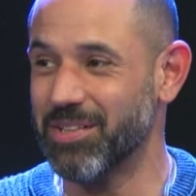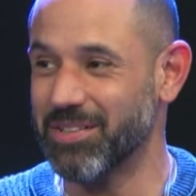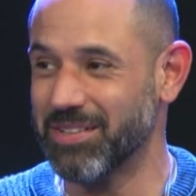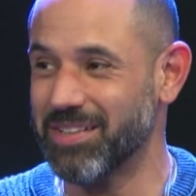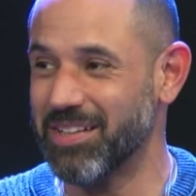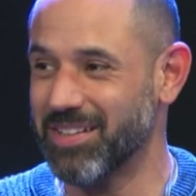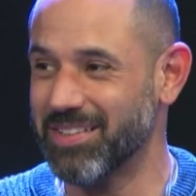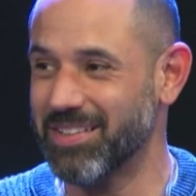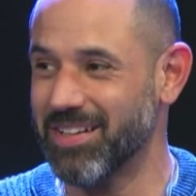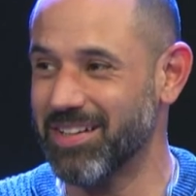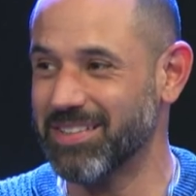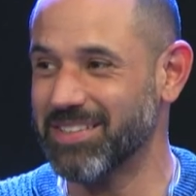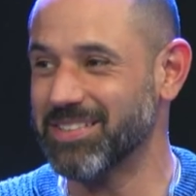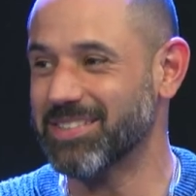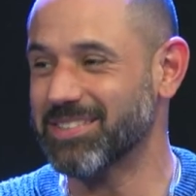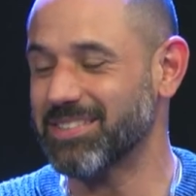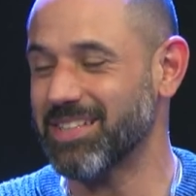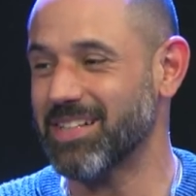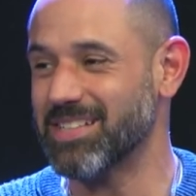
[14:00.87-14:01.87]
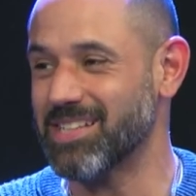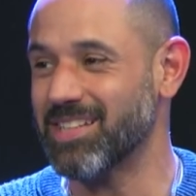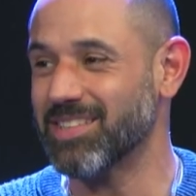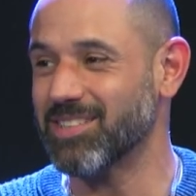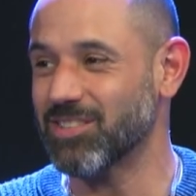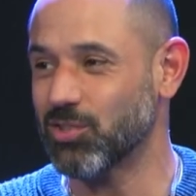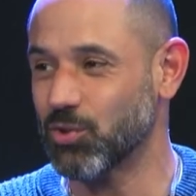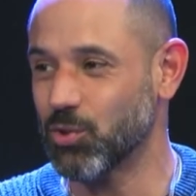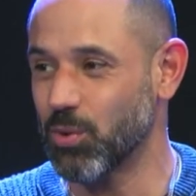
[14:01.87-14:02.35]
on, on these
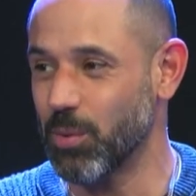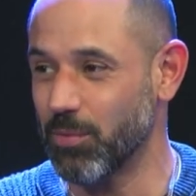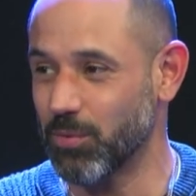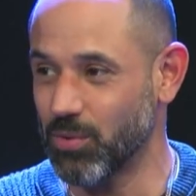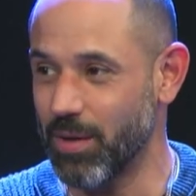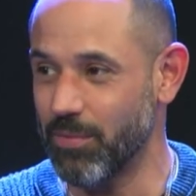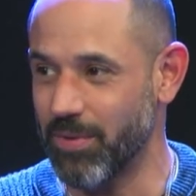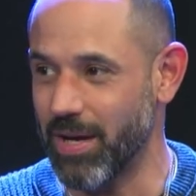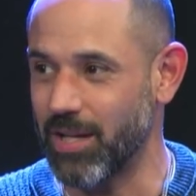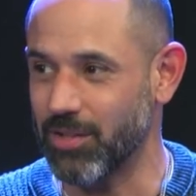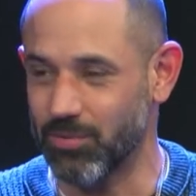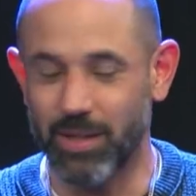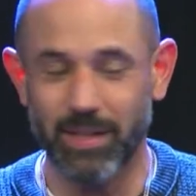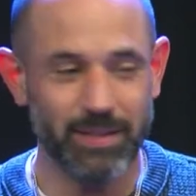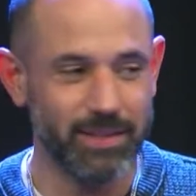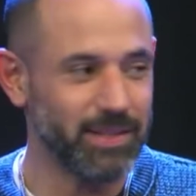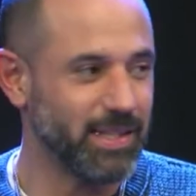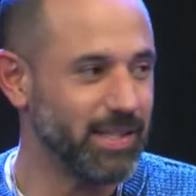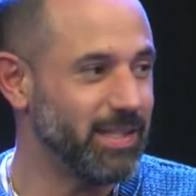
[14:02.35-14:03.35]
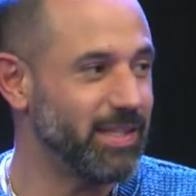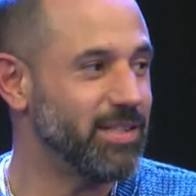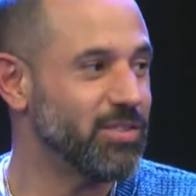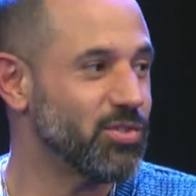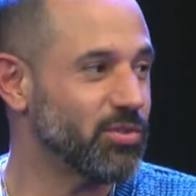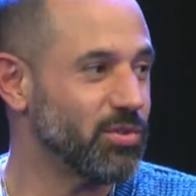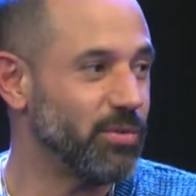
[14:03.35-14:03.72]
agendas to, to advance, right? The key issues